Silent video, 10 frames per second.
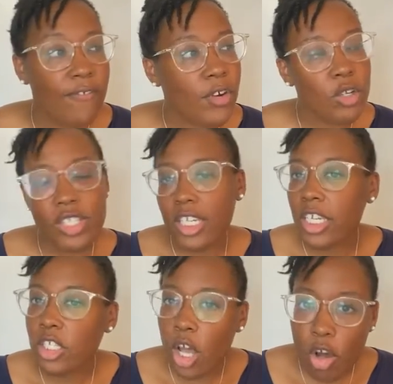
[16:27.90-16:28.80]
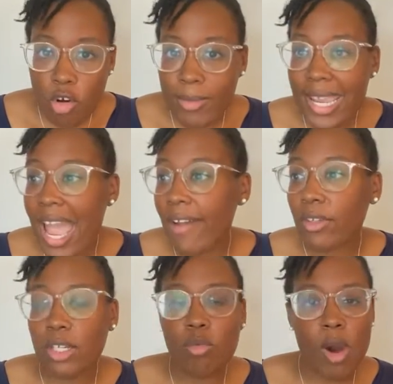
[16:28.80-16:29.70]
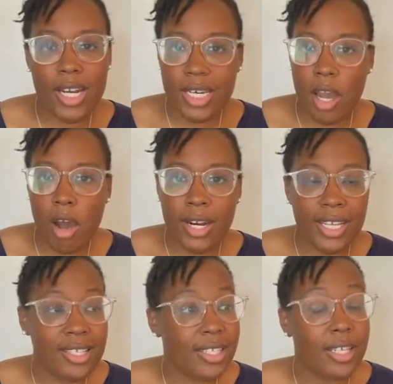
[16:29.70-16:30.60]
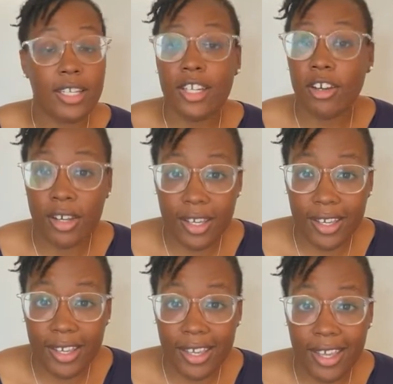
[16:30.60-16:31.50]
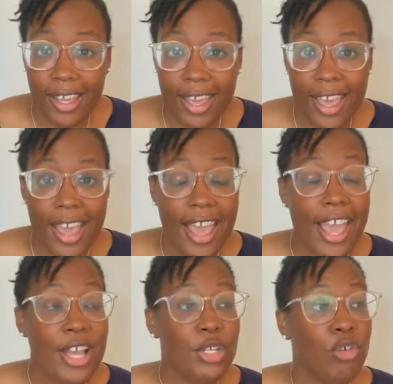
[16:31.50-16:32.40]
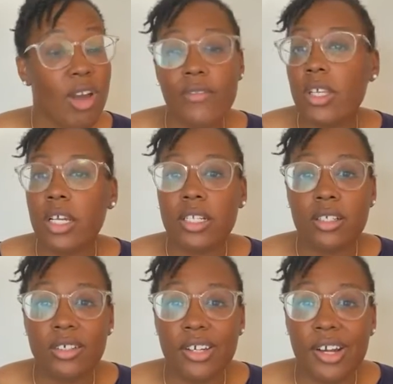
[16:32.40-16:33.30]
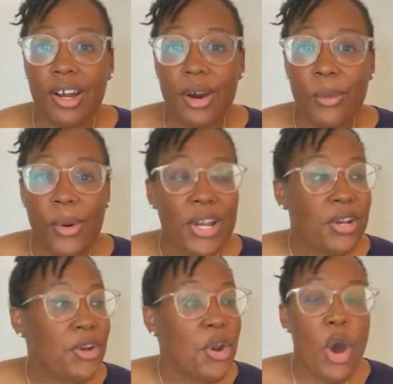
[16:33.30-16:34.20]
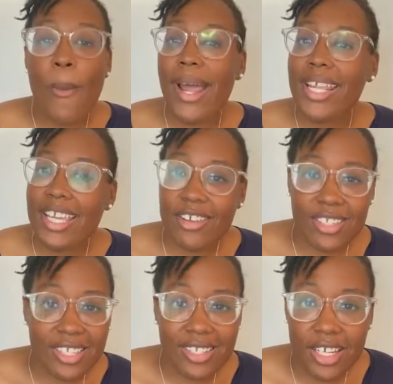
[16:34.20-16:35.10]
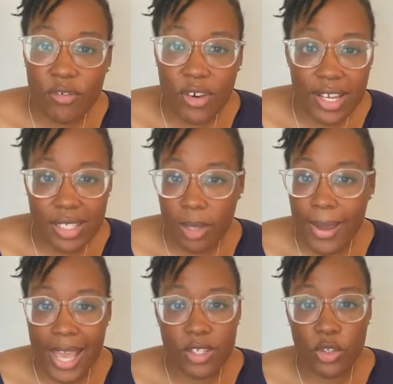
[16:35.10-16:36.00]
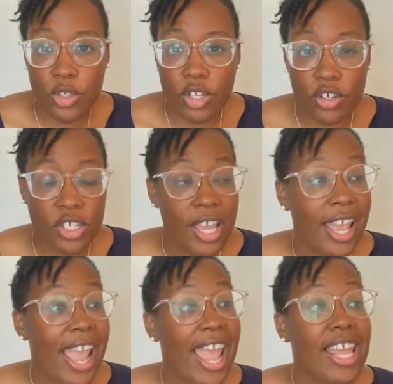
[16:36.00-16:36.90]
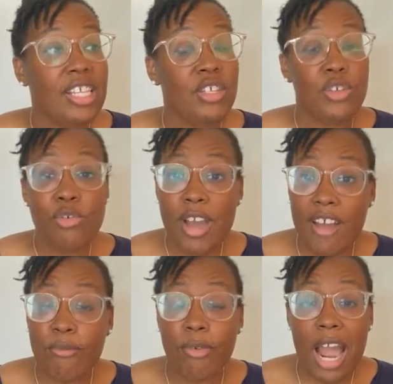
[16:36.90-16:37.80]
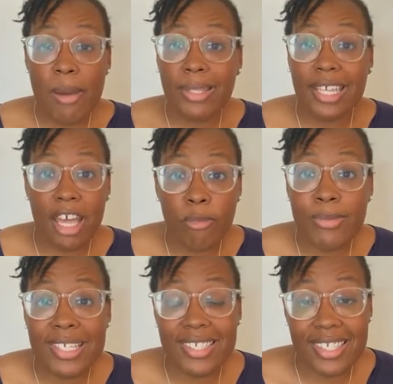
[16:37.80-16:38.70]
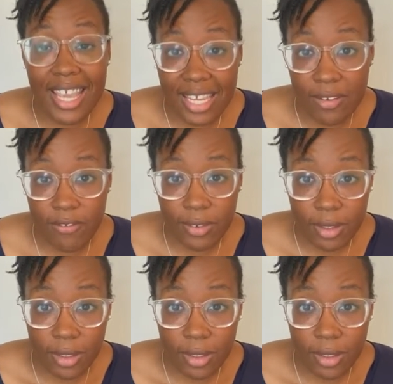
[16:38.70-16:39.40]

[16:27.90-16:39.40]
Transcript: The first thing he told me after he watched that audit, he said, Khadirah, you have done what nobody else has done for us in the past two years. And you have probably helped me save.